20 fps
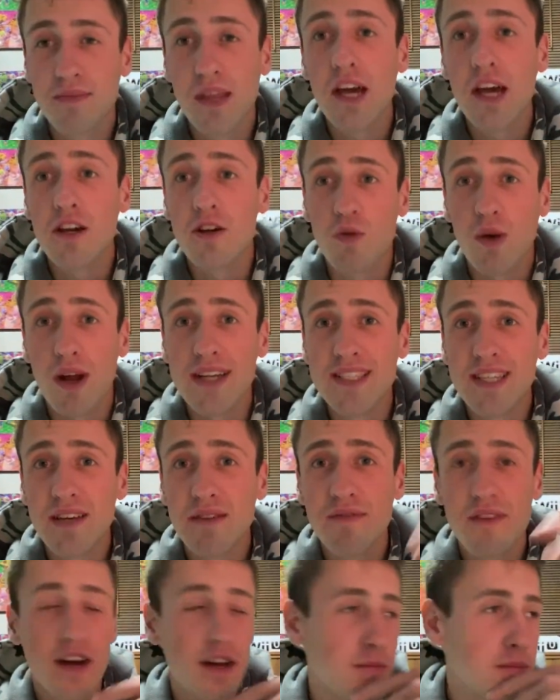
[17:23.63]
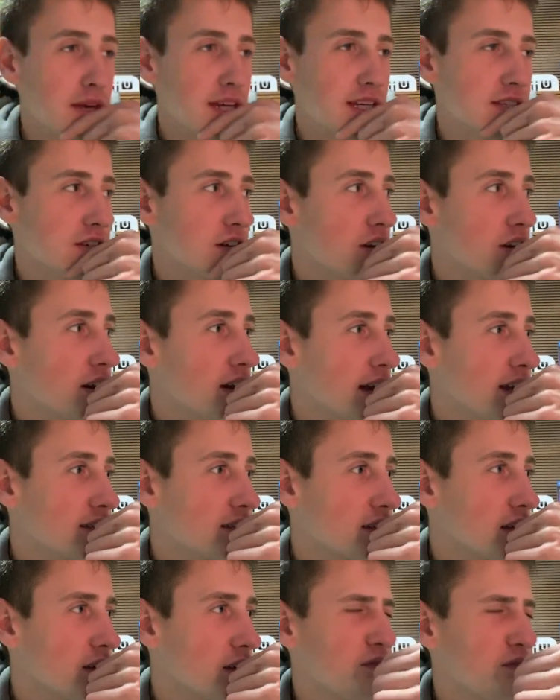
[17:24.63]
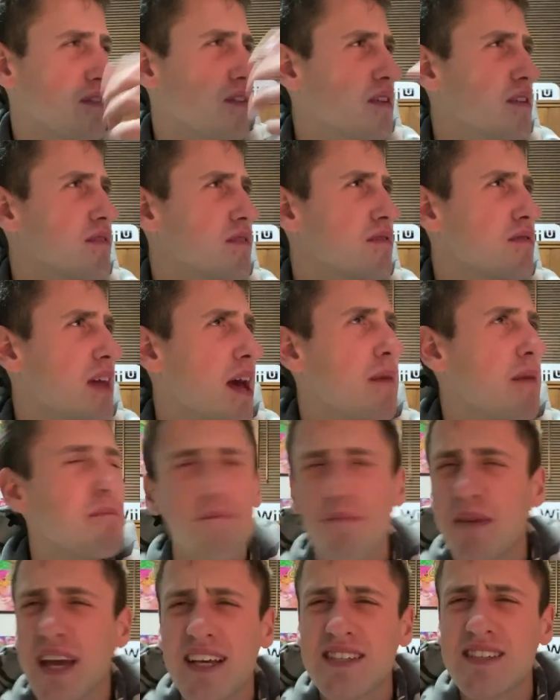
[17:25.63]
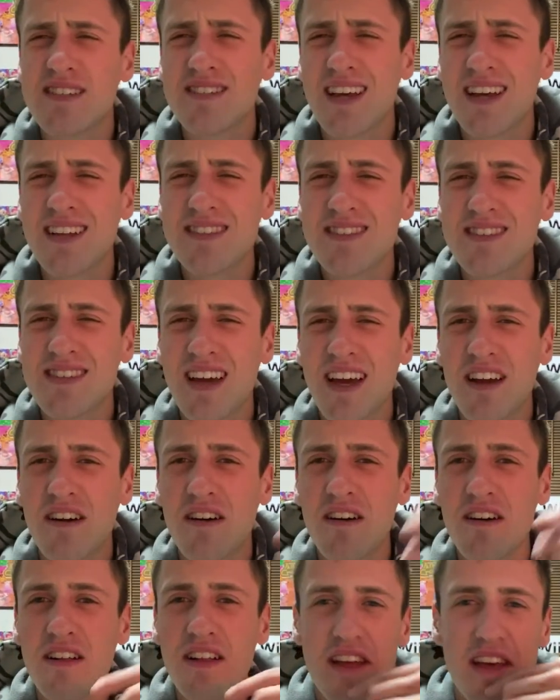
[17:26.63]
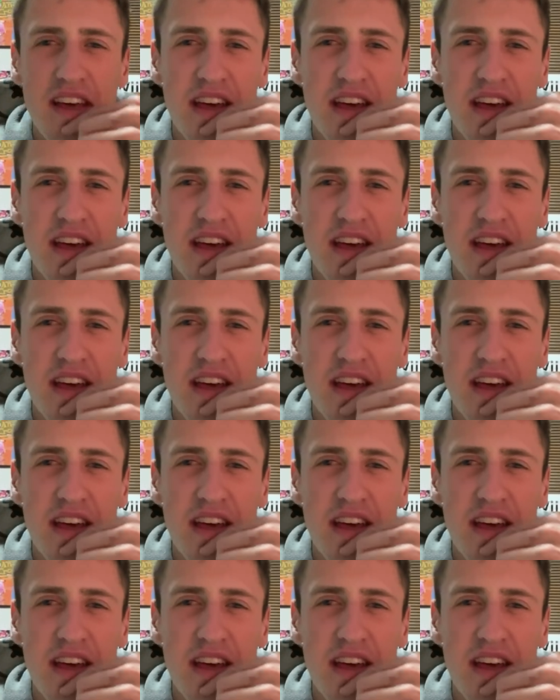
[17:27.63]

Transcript: aggressive on Mixer, as if that makes sense at all.